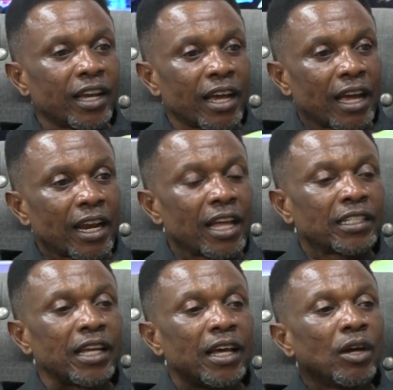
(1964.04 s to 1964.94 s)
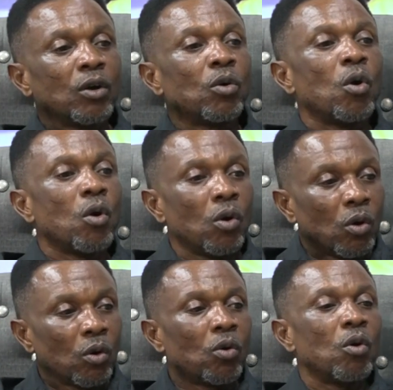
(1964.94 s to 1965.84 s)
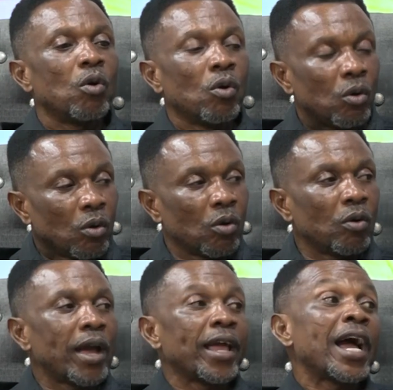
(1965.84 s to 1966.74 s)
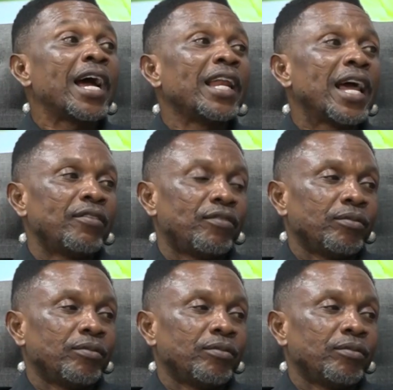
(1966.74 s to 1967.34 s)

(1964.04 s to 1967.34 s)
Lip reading: anase ko a high life